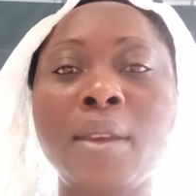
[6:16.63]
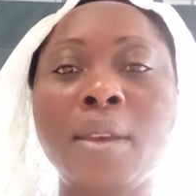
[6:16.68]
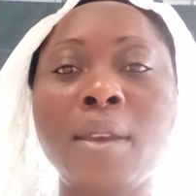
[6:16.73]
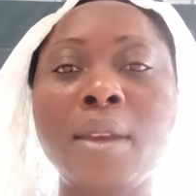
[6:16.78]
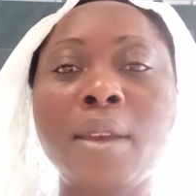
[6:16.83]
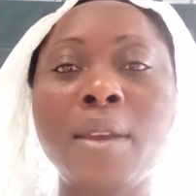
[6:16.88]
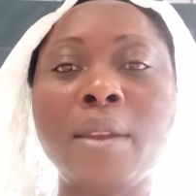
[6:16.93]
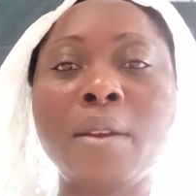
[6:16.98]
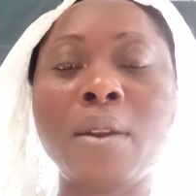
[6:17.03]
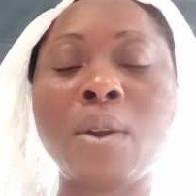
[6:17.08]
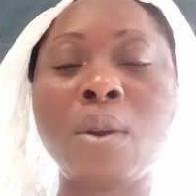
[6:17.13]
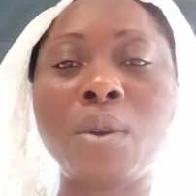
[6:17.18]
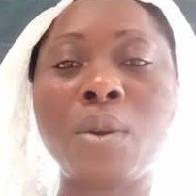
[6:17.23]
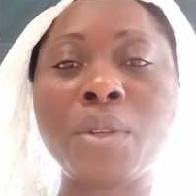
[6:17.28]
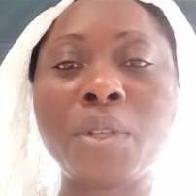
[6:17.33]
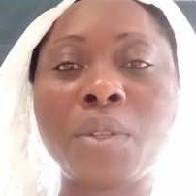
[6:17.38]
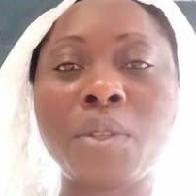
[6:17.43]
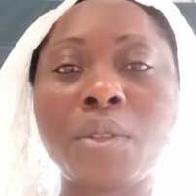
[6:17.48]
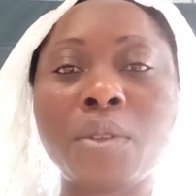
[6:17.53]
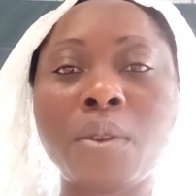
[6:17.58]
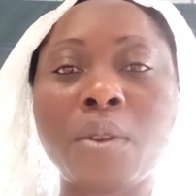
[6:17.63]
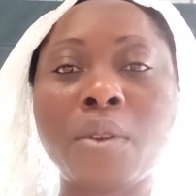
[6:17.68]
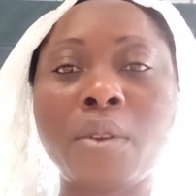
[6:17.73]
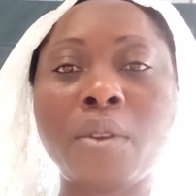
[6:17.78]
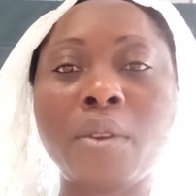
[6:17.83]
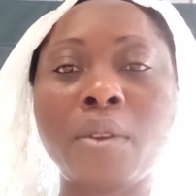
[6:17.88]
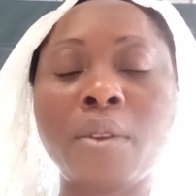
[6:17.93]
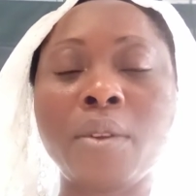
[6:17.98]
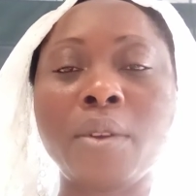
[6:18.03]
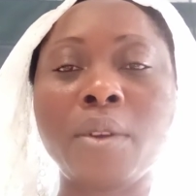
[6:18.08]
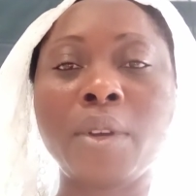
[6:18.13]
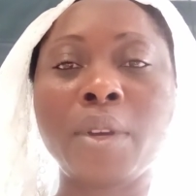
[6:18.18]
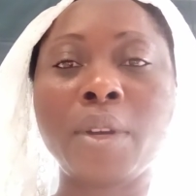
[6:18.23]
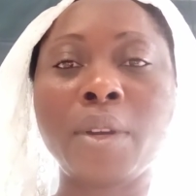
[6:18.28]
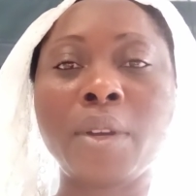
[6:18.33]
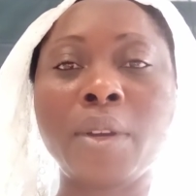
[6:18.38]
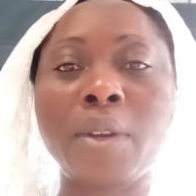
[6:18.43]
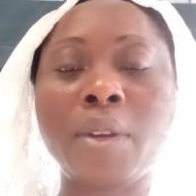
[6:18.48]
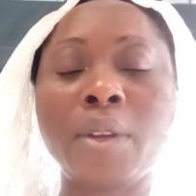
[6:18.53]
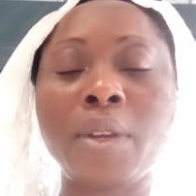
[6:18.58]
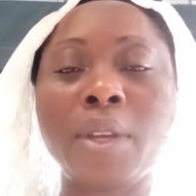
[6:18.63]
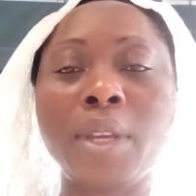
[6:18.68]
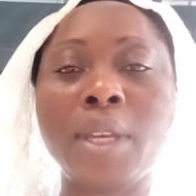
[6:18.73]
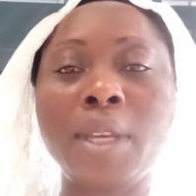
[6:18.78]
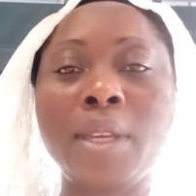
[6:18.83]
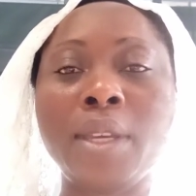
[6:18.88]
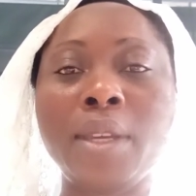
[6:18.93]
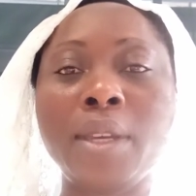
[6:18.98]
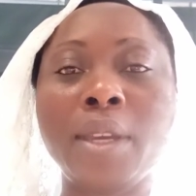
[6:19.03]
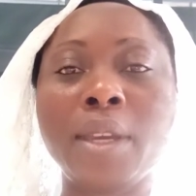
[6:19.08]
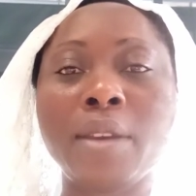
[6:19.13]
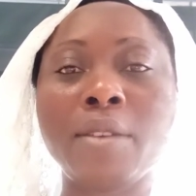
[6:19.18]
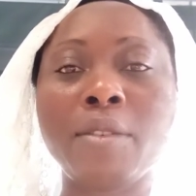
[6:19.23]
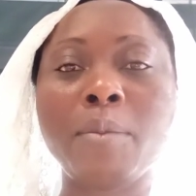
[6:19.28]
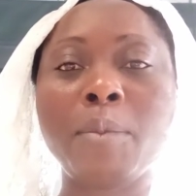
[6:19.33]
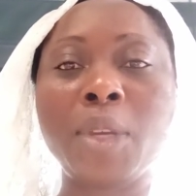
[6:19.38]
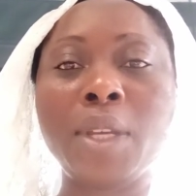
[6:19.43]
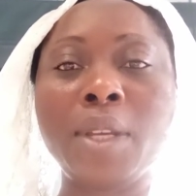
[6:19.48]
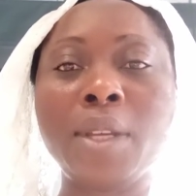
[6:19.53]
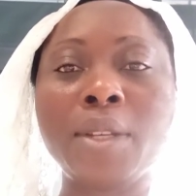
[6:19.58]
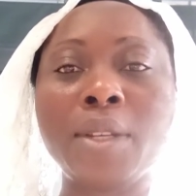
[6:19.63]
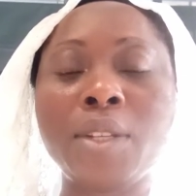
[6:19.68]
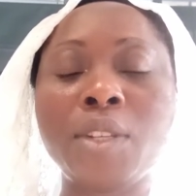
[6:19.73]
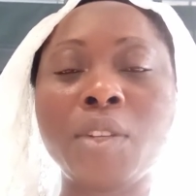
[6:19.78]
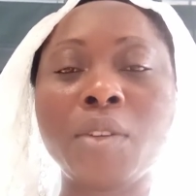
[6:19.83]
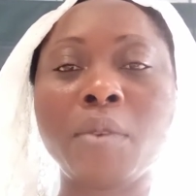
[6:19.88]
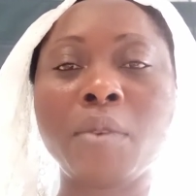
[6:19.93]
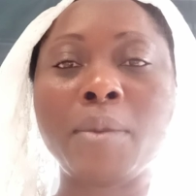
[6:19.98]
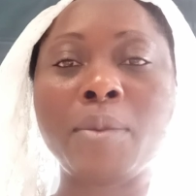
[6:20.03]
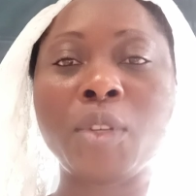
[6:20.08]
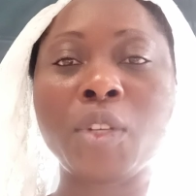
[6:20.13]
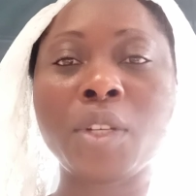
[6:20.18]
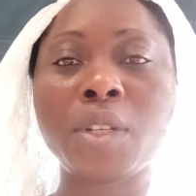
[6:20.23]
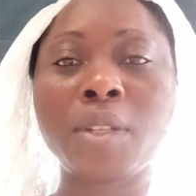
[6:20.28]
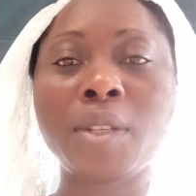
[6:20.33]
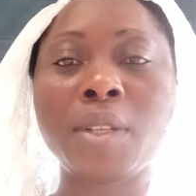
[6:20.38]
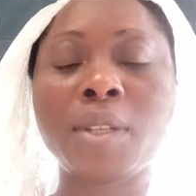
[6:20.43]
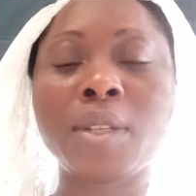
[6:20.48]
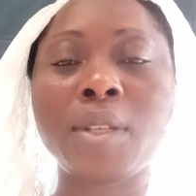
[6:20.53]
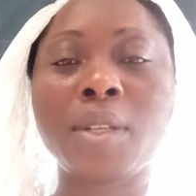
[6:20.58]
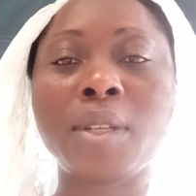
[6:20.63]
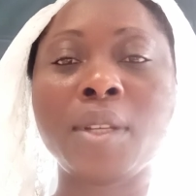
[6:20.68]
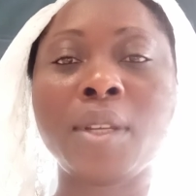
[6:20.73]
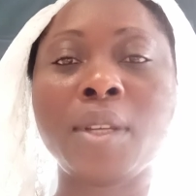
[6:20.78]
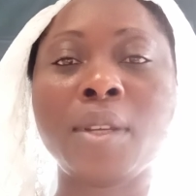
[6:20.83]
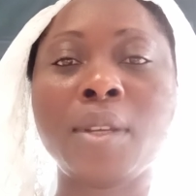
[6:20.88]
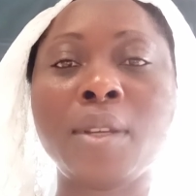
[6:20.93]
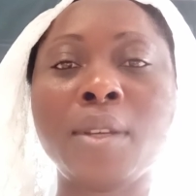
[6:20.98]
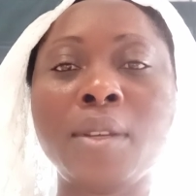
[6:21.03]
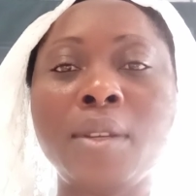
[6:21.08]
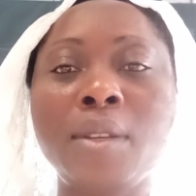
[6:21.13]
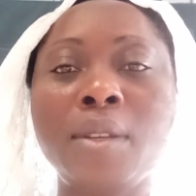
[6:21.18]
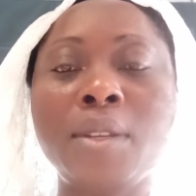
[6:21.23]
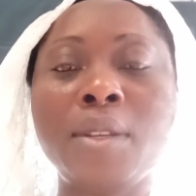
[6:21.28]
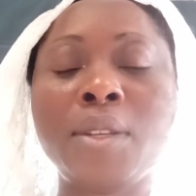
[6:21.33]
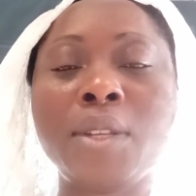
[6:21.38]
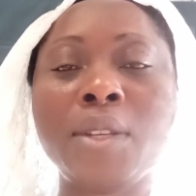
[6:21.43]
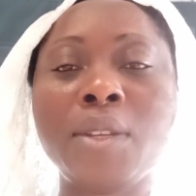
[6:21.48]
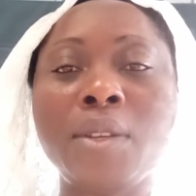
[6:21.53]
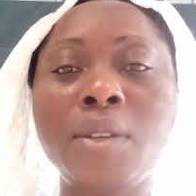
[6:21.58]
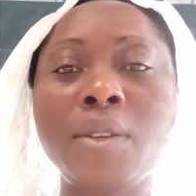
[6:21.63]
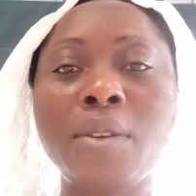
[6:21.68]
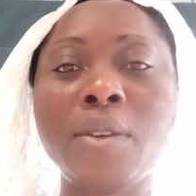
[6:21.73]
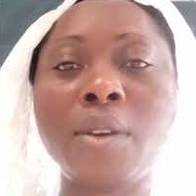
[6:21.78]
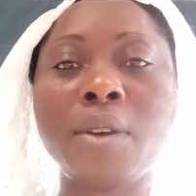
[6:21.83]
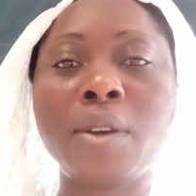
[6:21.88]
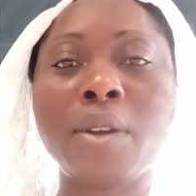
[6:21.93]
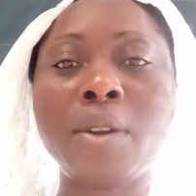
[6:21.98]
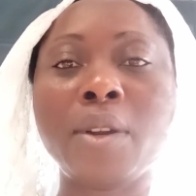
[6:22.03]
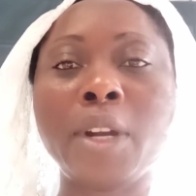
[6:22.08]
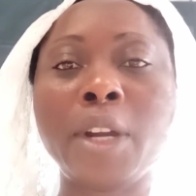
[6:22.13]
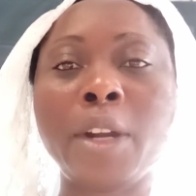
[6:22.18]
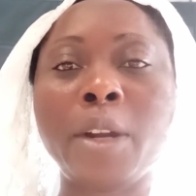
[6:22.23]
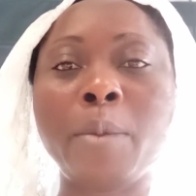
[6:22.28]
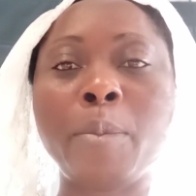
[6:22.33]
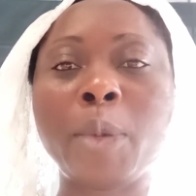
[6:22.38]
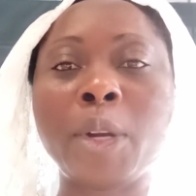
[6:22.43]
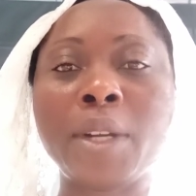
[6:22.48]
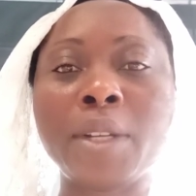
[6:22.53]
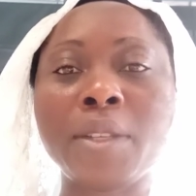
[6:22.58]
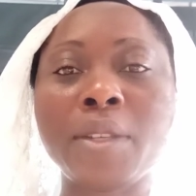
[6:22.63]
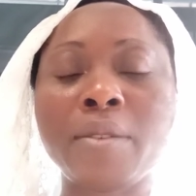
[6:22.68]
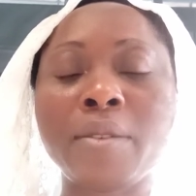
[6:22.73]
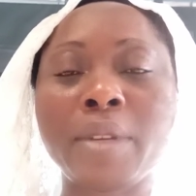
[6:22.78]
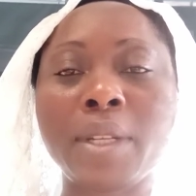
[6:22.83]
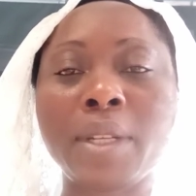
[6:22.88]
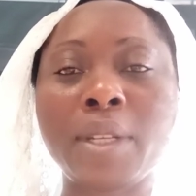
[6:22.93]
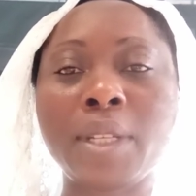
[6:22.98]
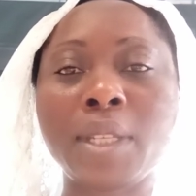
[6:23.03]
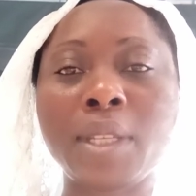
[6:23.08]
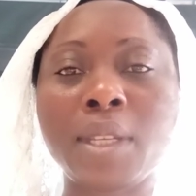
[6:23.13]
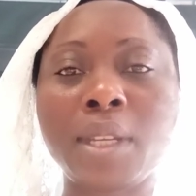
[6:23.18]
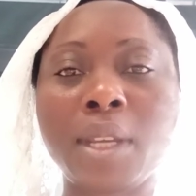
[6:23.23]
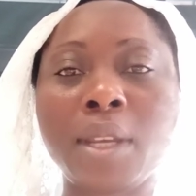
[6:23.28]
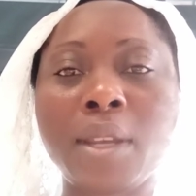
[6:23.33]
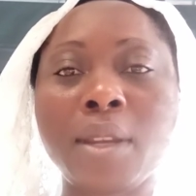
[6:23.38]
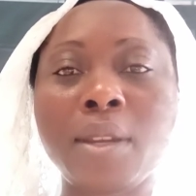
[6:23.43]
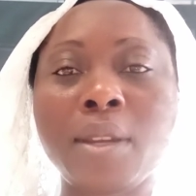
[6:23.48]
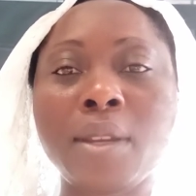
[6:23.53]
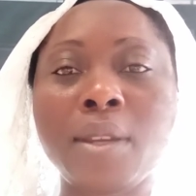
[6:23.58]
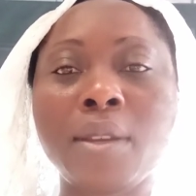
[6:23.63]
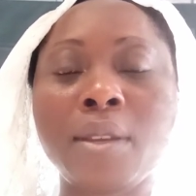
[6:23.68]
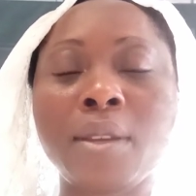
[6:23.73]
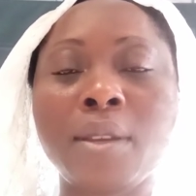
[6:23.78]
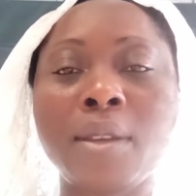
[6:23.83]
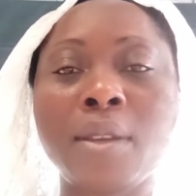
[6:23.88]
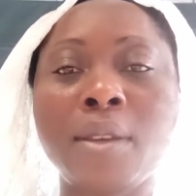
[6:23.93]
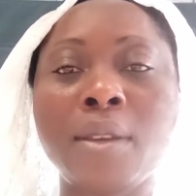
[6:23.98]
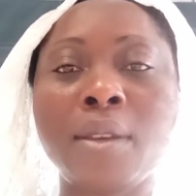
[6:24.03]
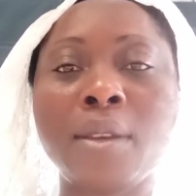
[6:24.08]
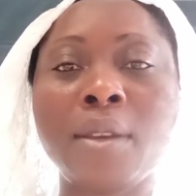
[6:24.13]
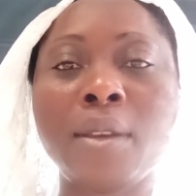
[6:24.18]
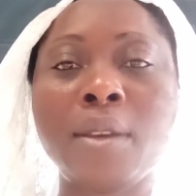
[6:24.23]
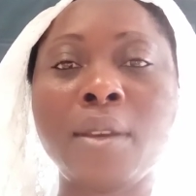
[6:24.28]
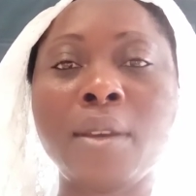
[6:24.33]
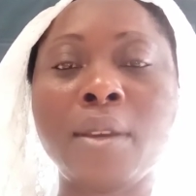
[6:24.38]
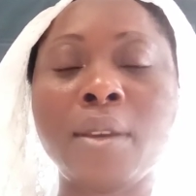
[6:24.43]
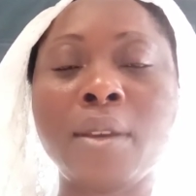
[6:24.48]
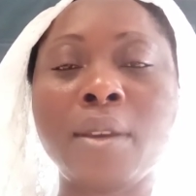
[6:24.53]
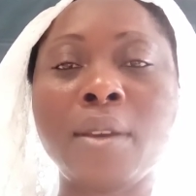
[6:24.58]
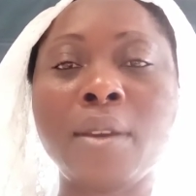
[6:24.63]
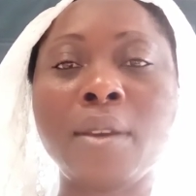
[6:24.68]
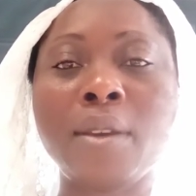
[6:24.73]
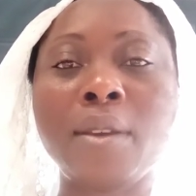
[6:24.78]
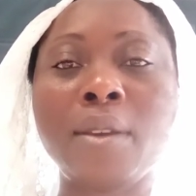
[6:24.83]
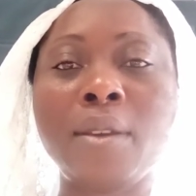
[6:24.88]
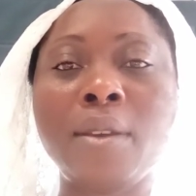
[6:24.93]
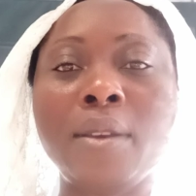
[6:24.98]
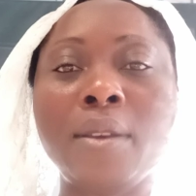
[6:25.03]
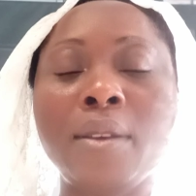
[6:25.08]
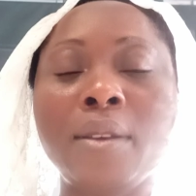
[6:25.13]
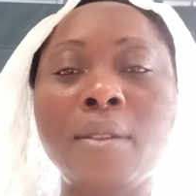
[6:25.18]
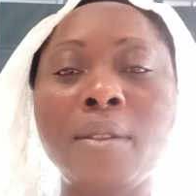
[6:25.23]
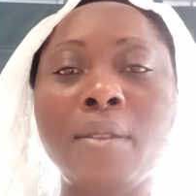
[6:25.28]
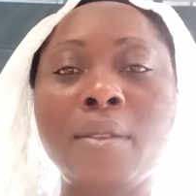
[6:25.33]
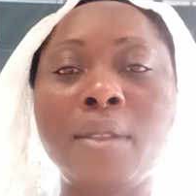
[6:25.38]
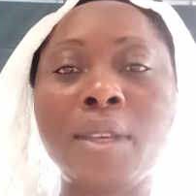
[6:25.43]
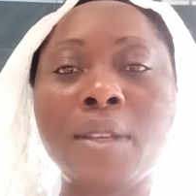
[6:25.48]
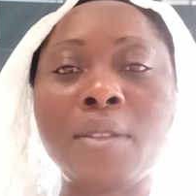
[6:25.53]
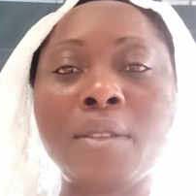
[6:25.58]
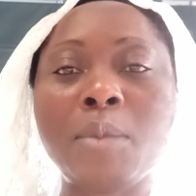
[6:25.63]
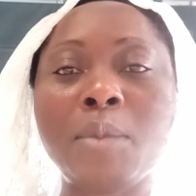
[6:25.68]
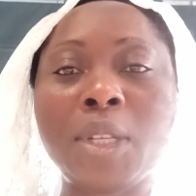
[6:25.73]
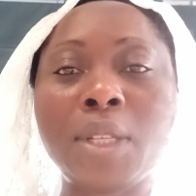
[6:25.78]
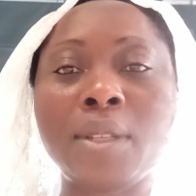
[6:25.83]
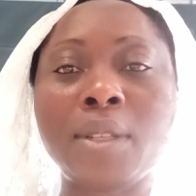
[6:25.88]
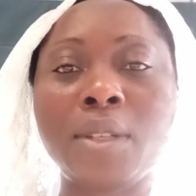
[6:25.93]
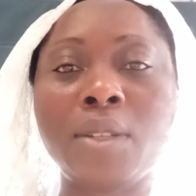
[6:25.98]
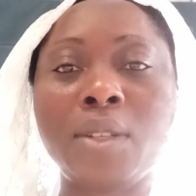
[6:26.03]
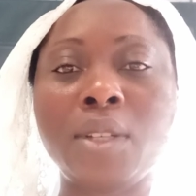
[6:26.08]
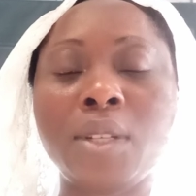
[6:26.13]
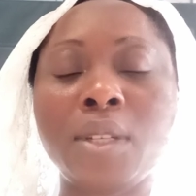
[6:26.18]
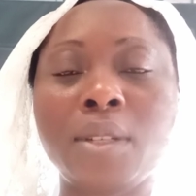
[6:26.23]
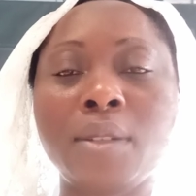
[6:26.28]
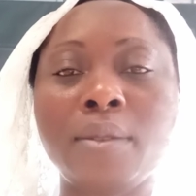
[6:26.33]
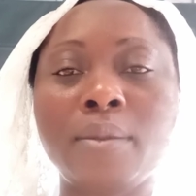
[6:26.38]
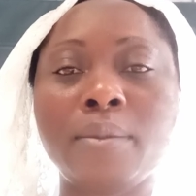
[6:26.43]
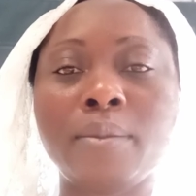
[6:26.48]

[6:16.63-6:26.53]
And also, uh, He gave me scriptures to uh, help us to understand uh, this message.